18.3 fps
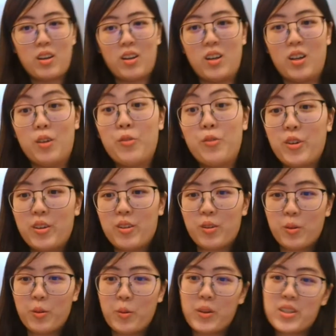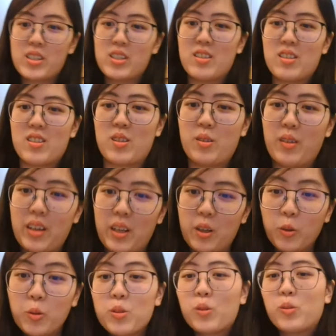uh, for your questions.
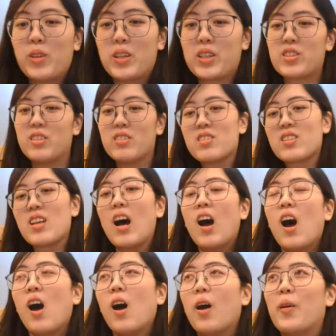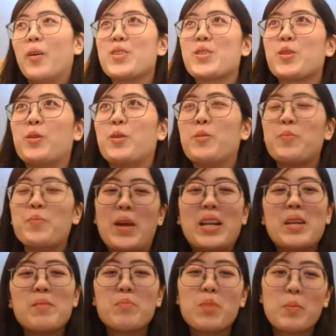Okay, good questions. All right, so
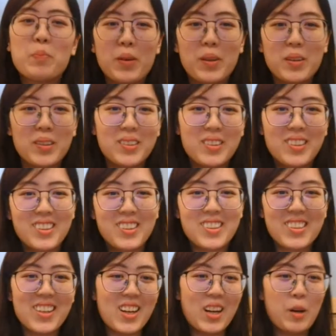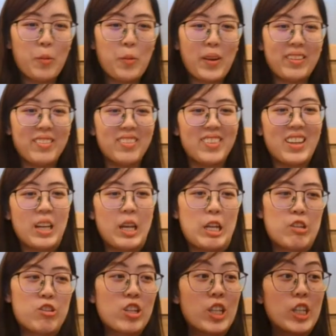many people, yeah, when
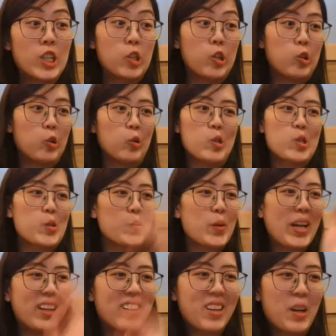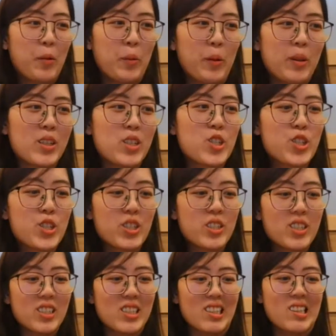they try to lose weight, they will
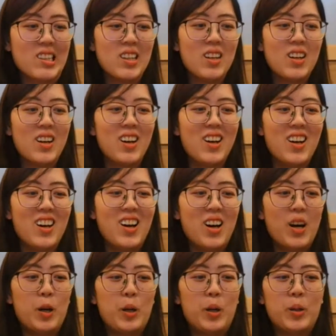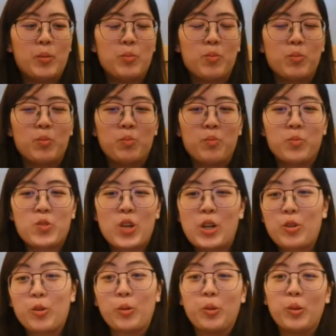sure um,
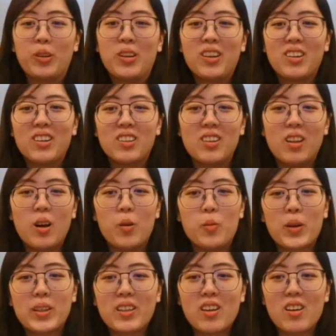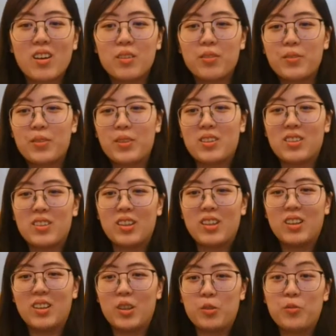try to Google or oh, uh, what kind of
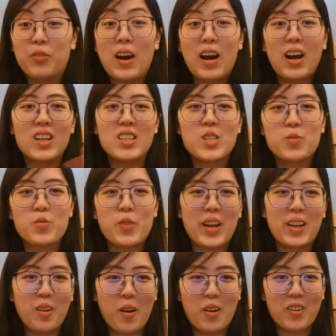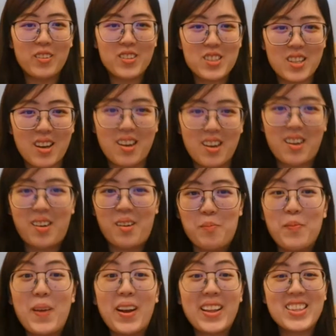uh, fast weight loss
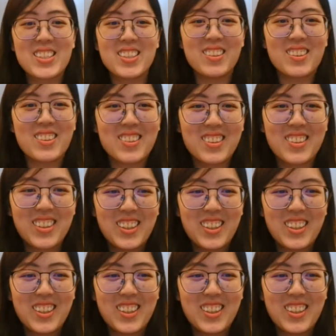uh, method